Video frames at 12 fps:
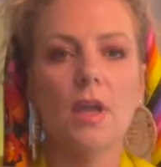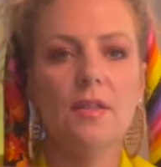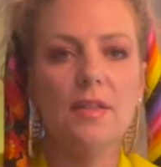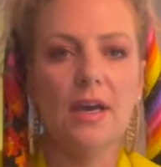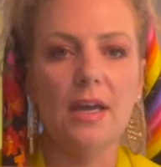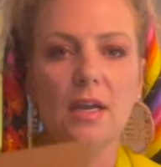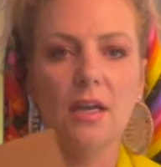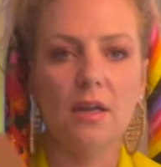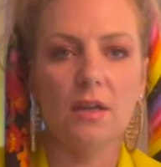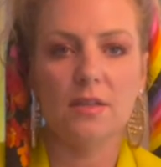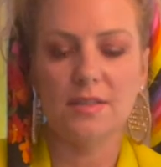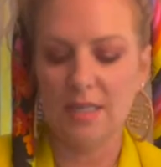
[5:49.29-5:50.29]
that
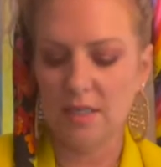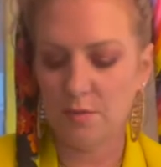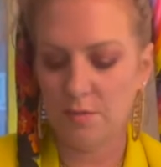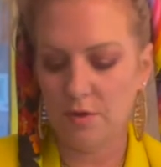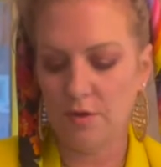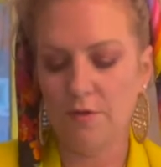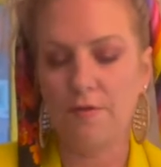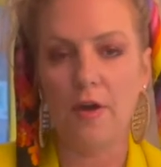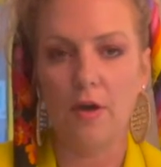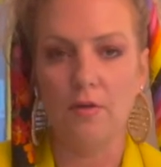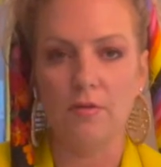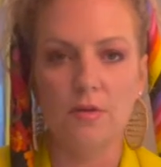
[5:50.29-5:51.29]
syncs with your
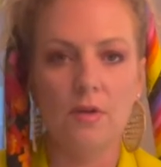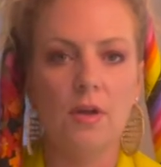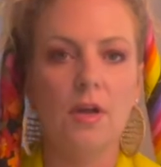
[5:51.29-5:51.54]
phone.